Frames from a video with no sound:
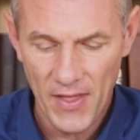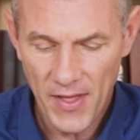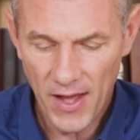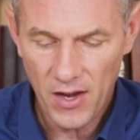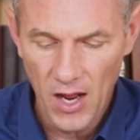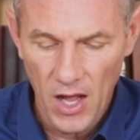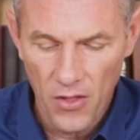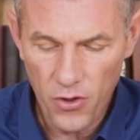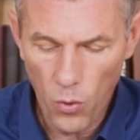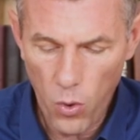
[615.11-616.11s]
that
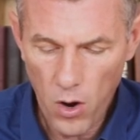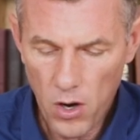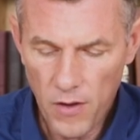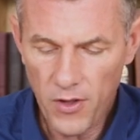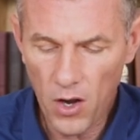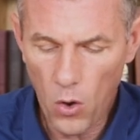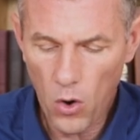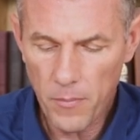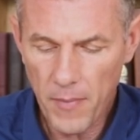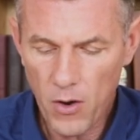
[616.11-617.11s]
the word of the
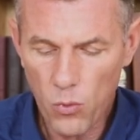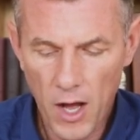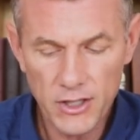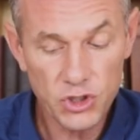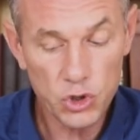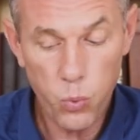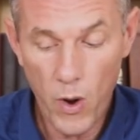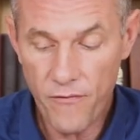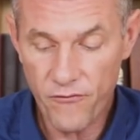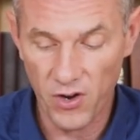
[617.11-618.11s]
Lord may run
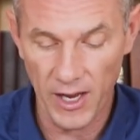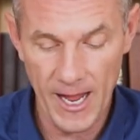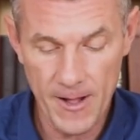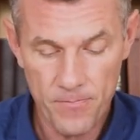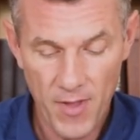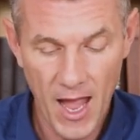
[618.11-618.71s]
swiftly